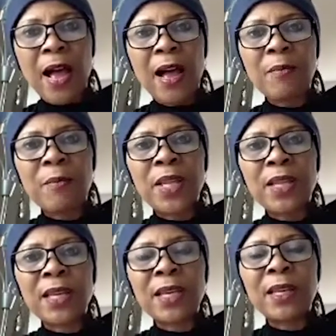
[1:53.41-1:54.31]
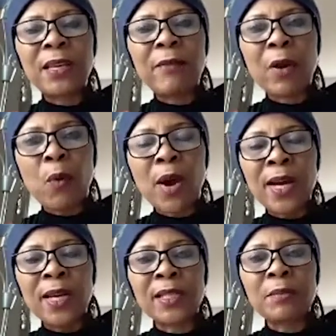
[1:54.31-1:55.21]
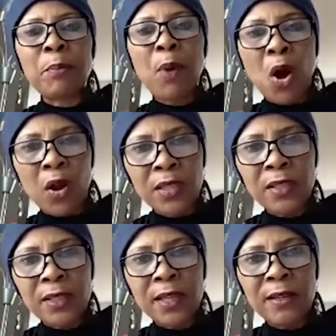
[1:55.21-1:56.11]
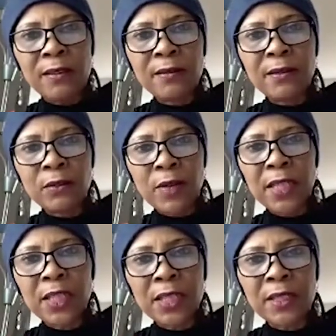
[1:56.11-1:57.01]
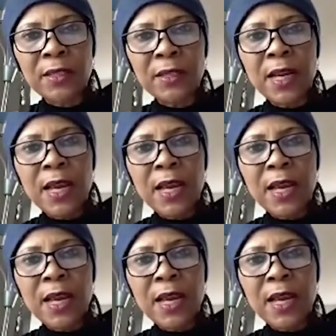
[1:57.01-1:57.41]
but it requires policy direction